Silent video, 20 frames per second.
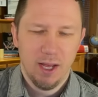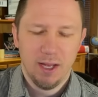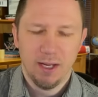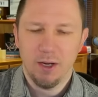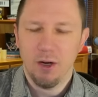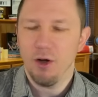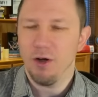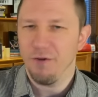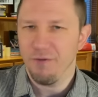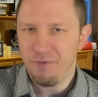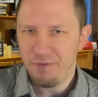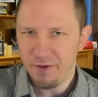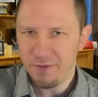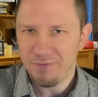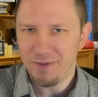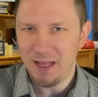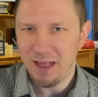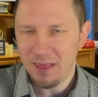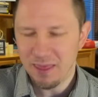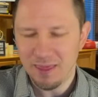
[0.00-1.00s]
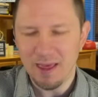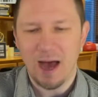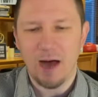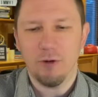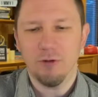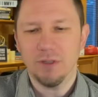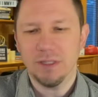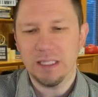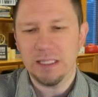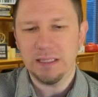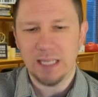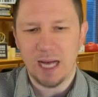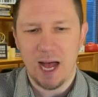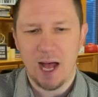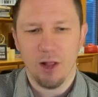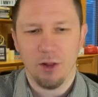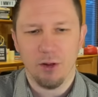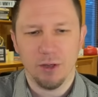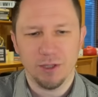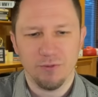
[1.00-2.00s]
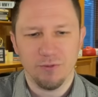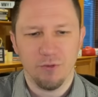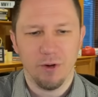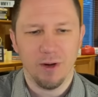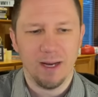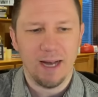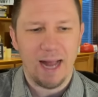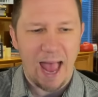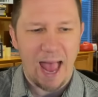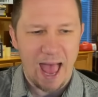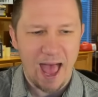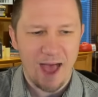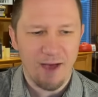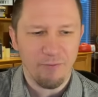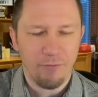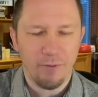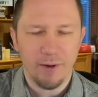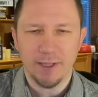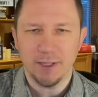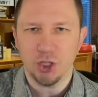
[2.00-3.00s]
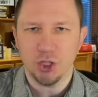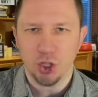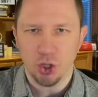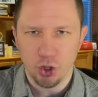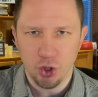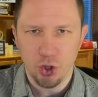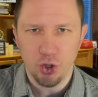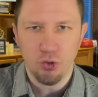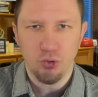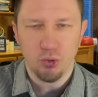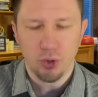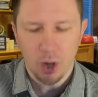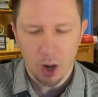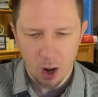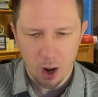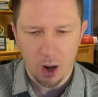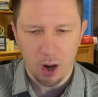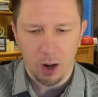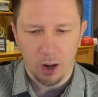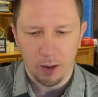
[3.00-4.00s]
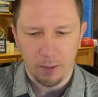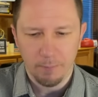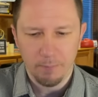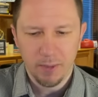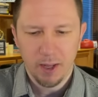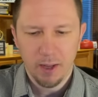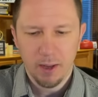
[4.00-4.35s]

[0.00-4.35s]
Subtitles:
nearing $50,000 for an average new car.